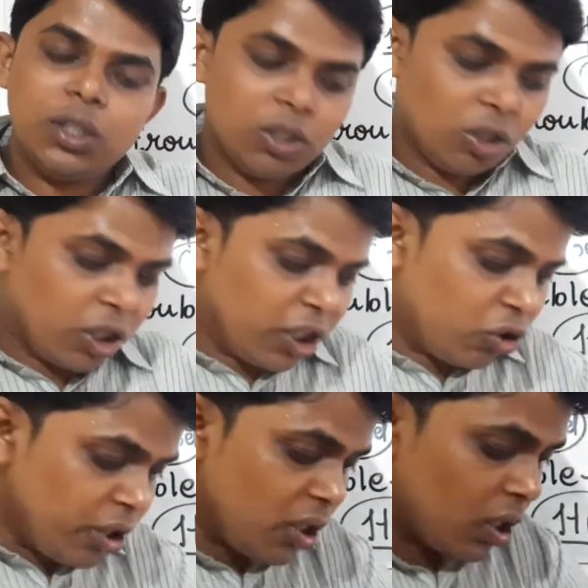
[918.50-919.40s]
Okay,
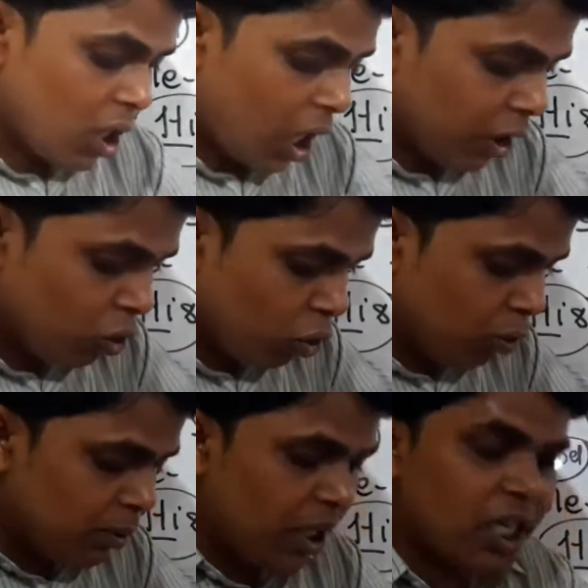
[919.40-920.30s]
students, I
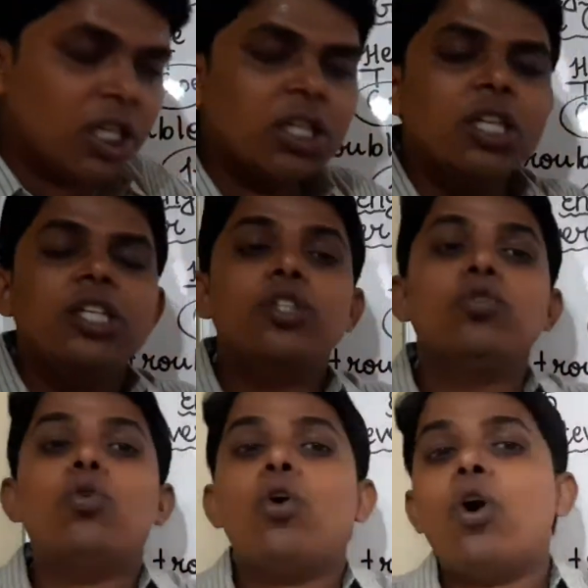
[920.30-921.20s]
hope that
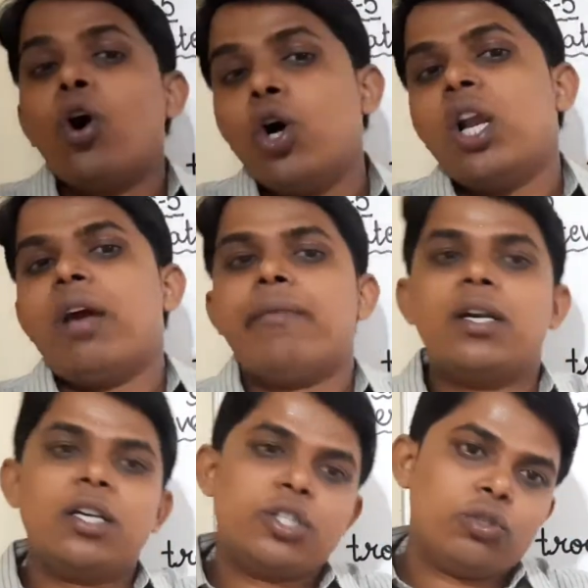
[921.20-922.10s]
you all have
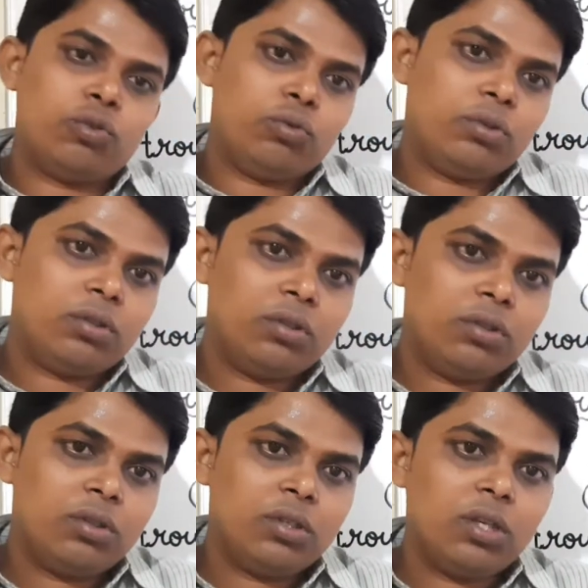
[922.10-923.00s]
understood
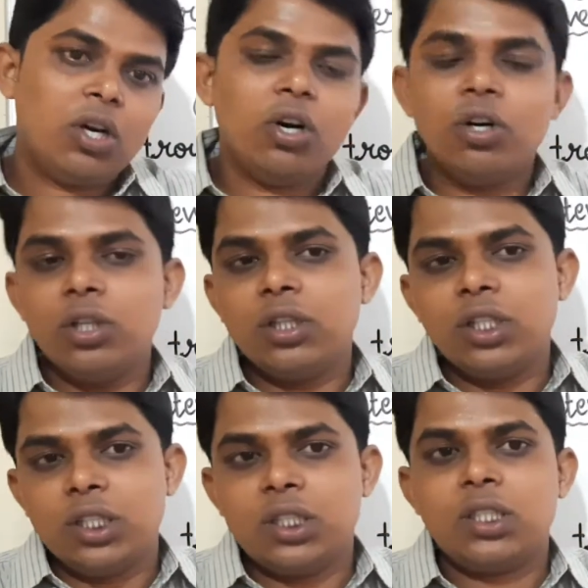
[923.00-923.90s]
all
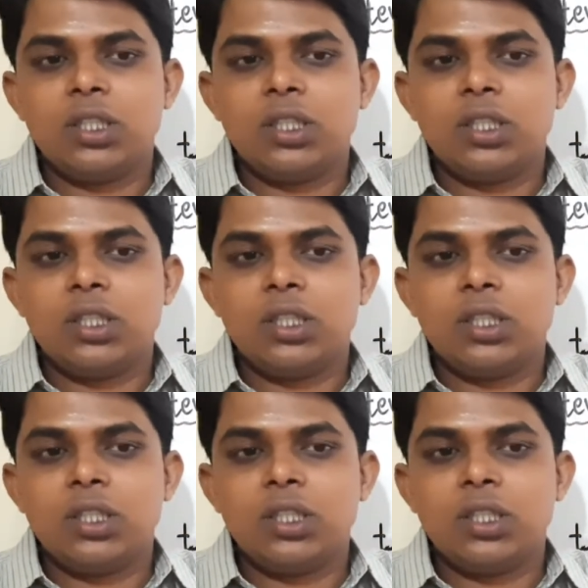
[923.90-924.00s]
this